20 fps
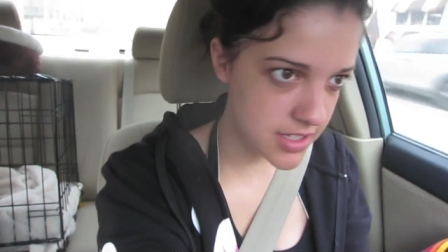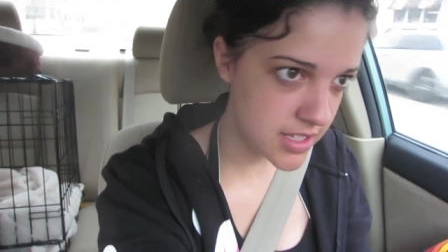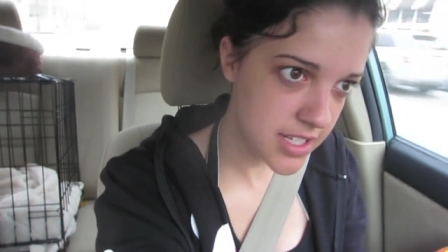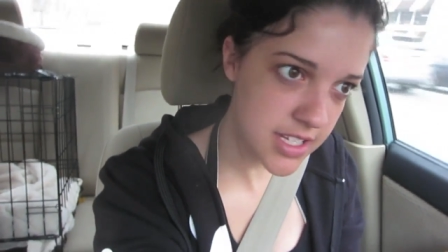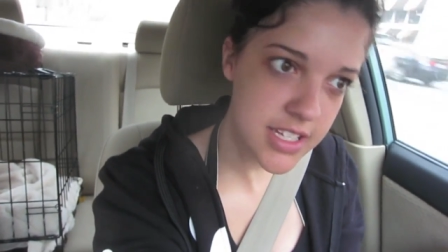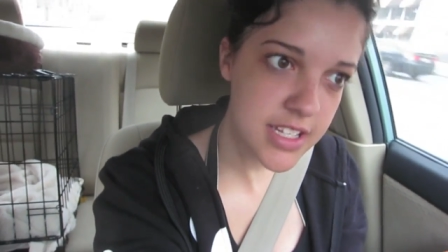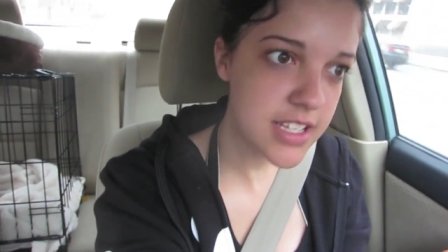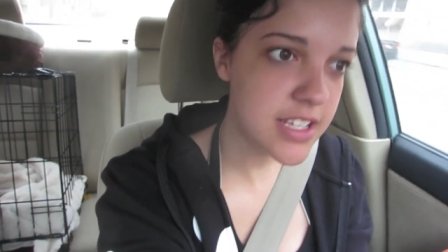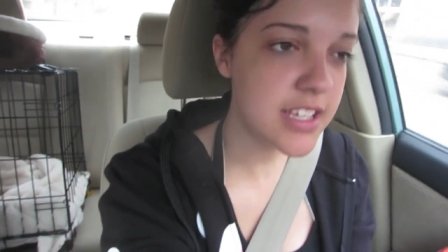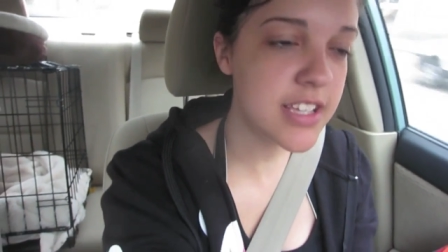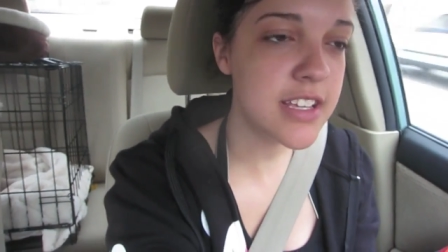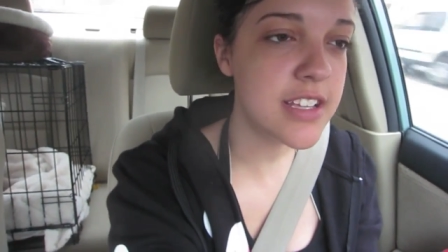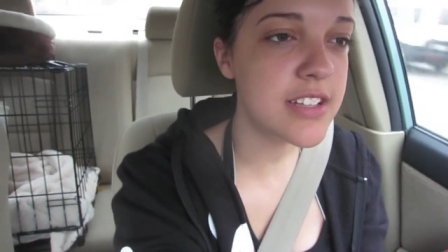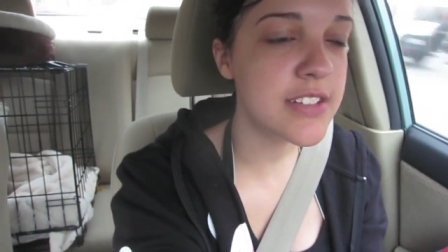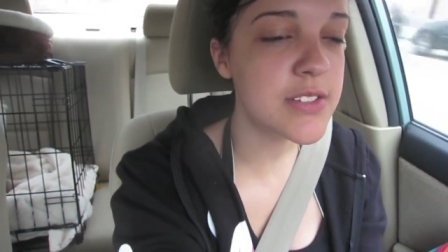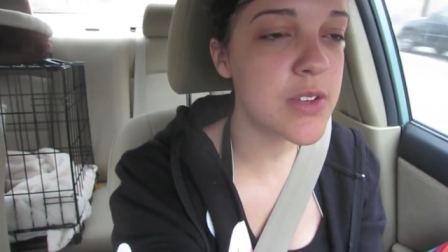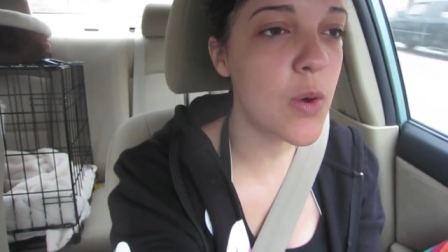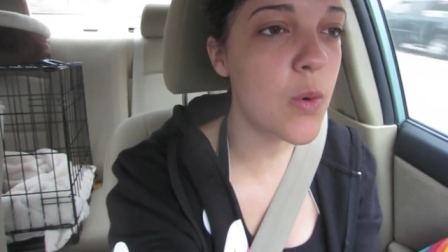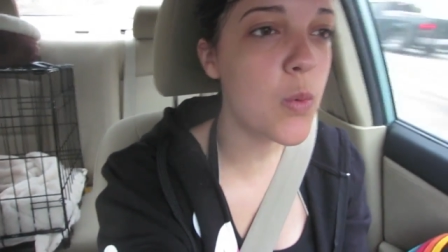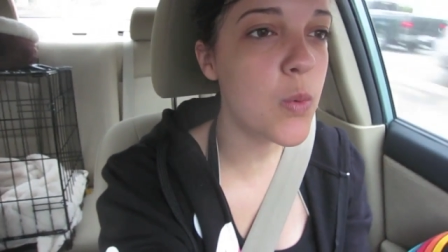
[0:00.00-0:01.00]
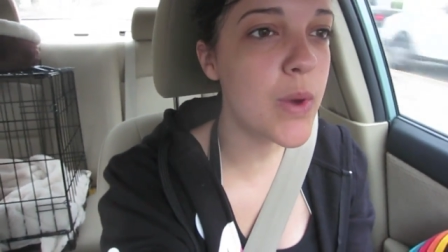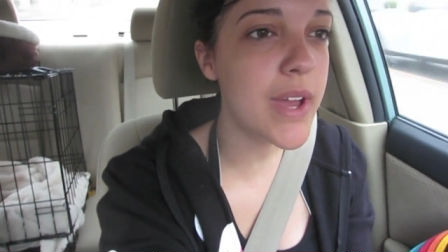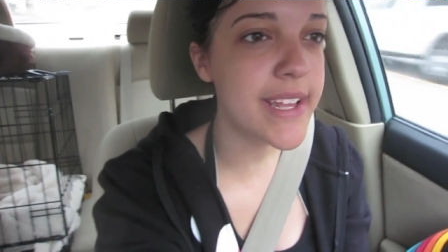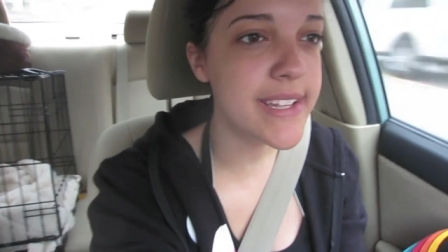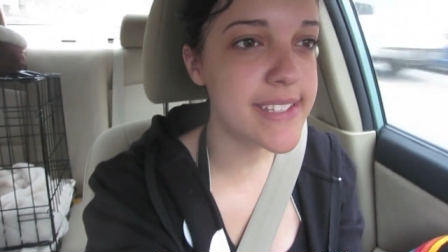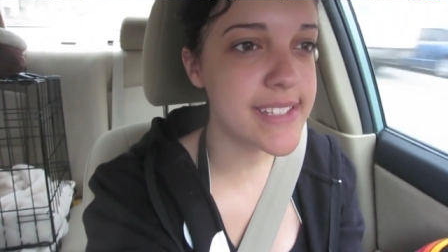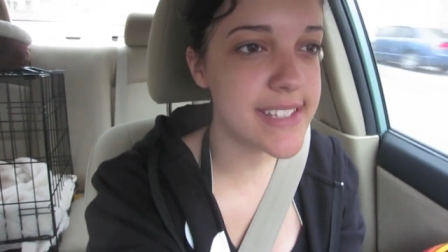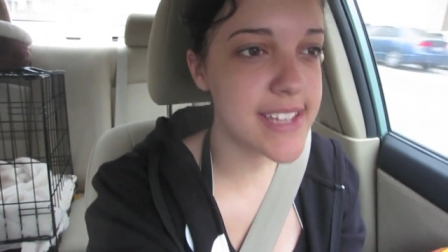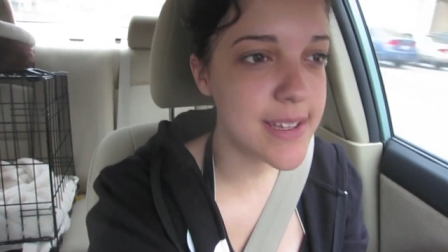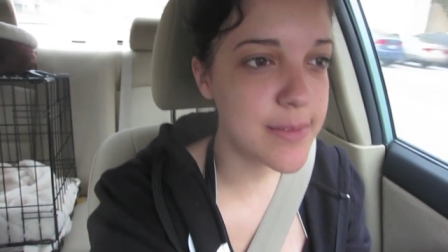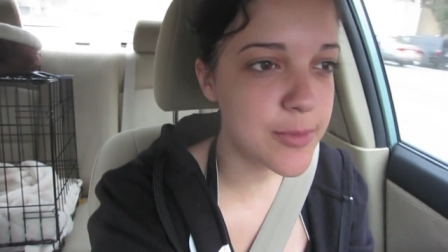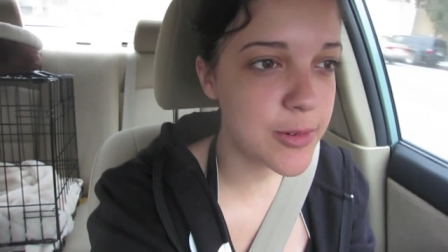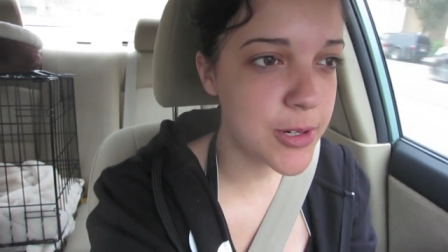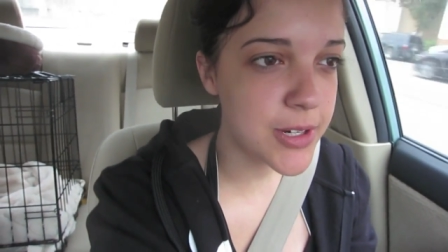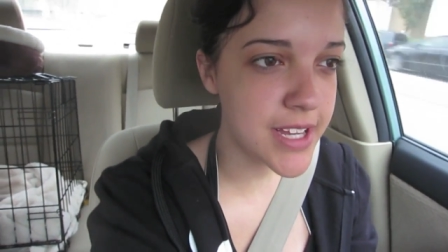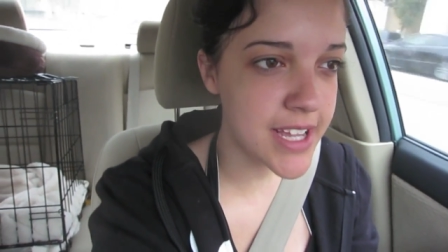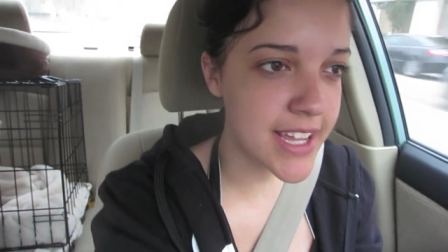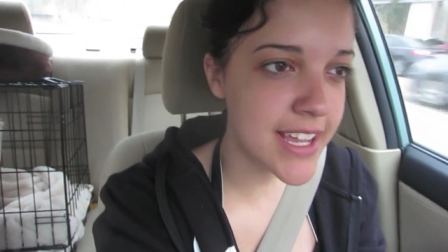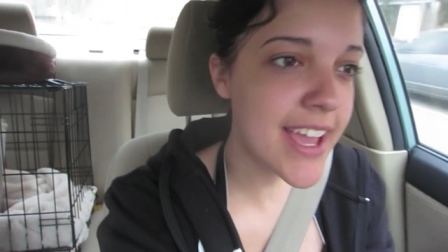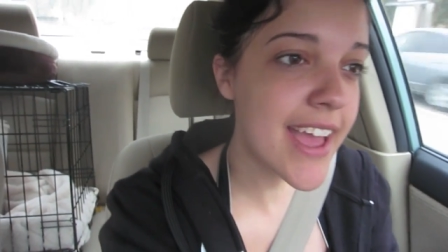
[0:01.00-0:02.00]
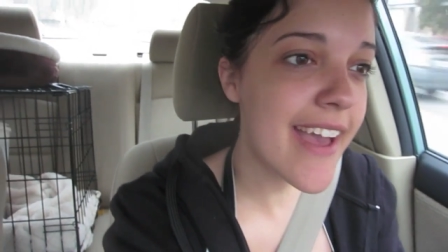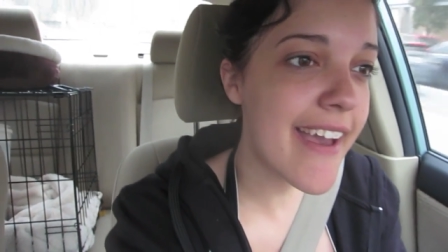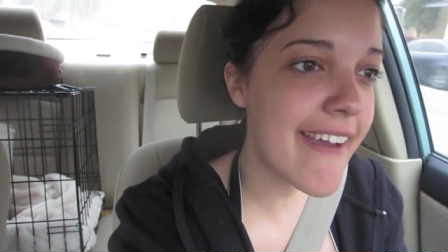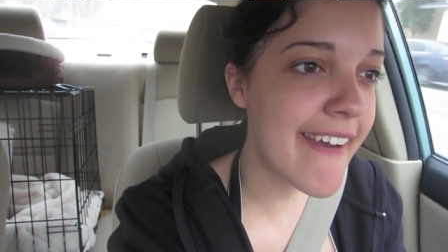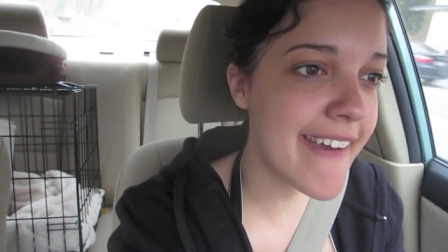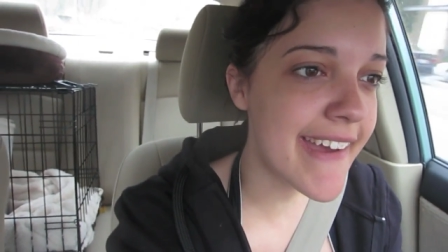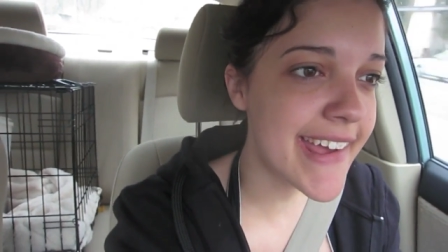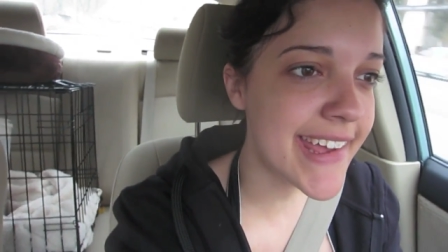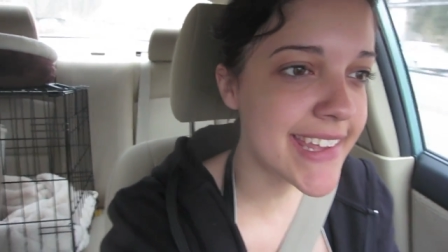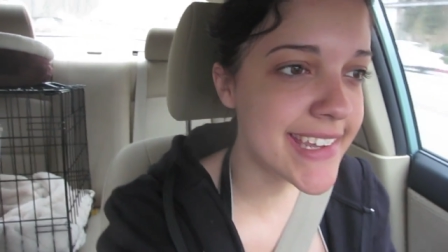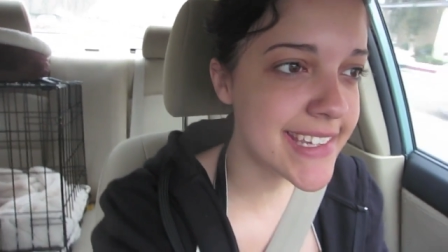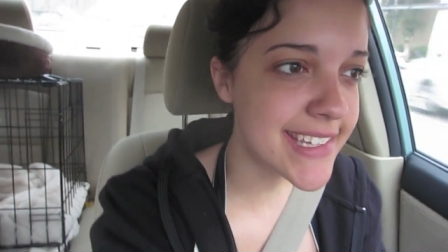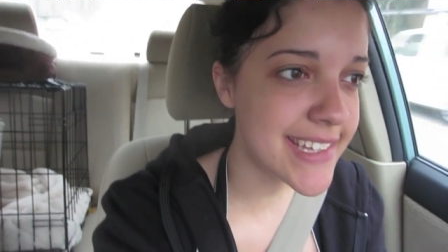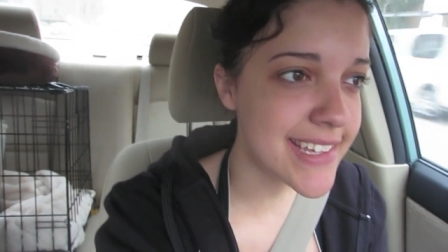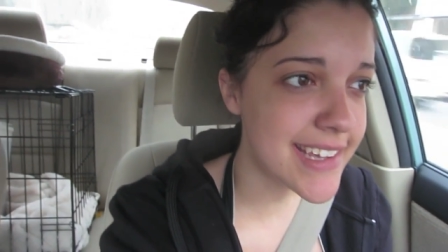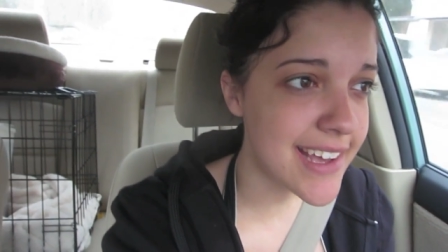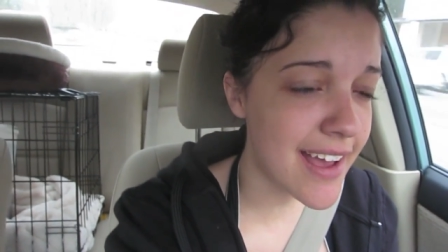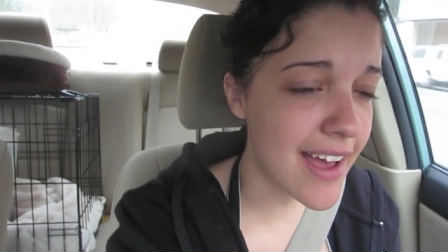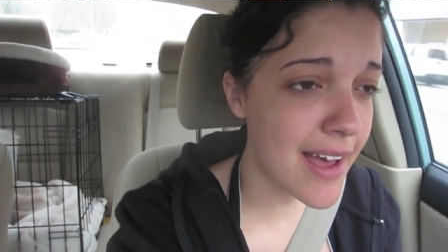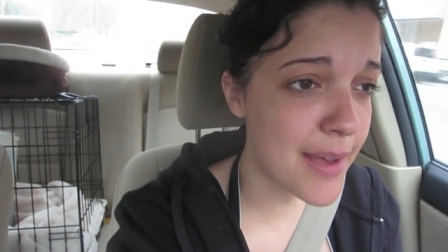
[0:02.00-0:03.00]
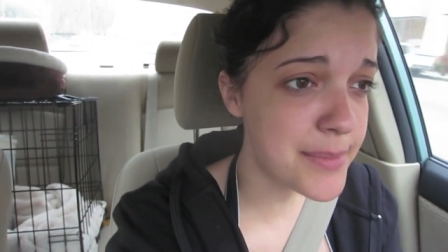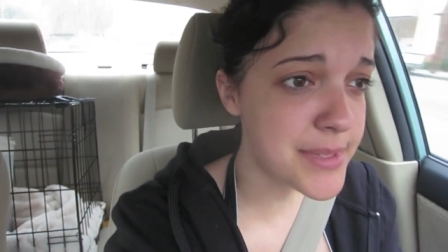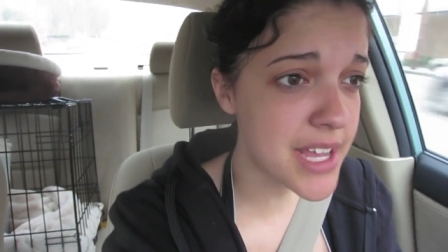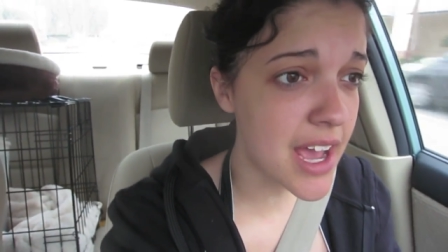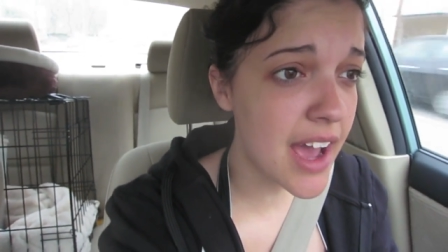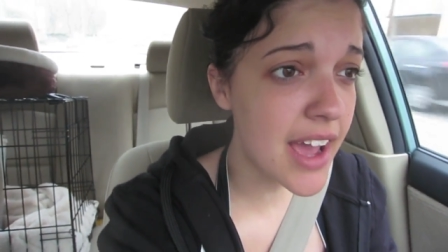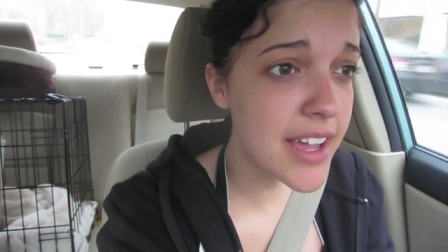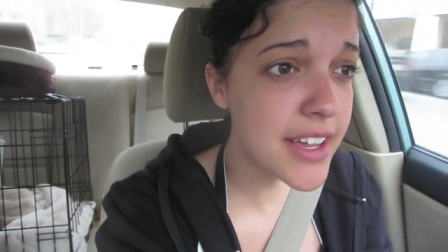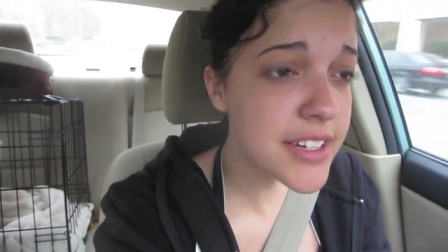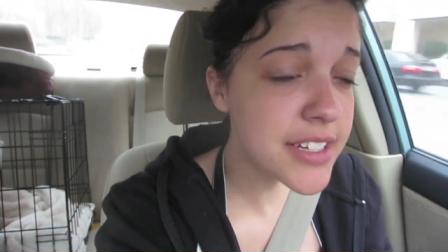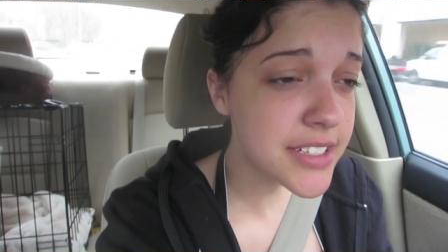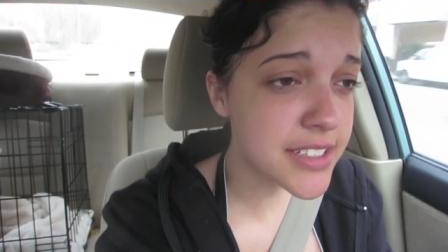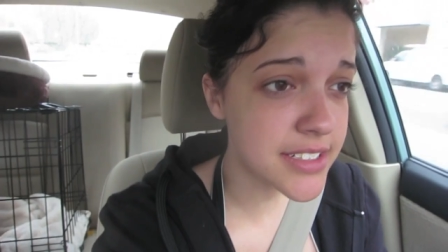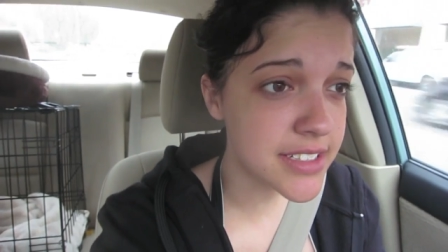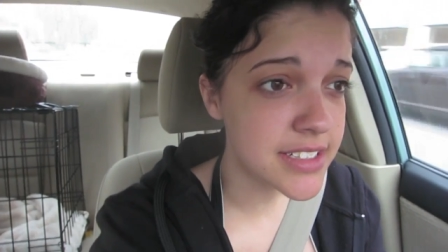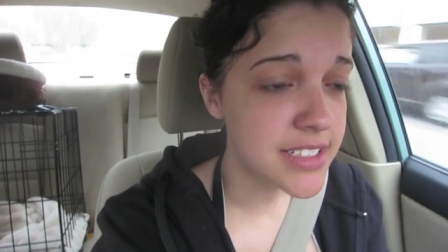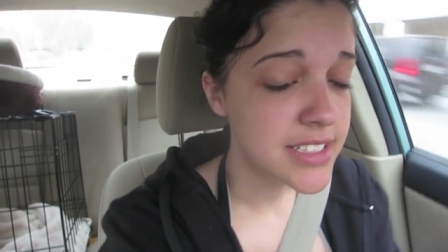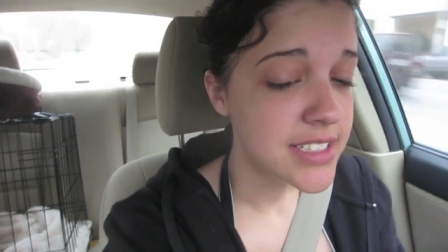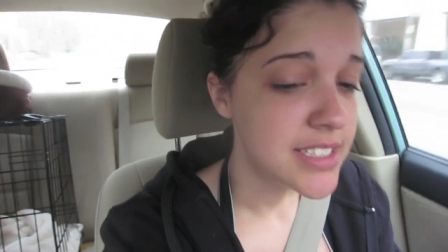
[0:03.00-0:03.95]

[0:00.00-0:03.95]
It is Wednesday morning, and I'm tired.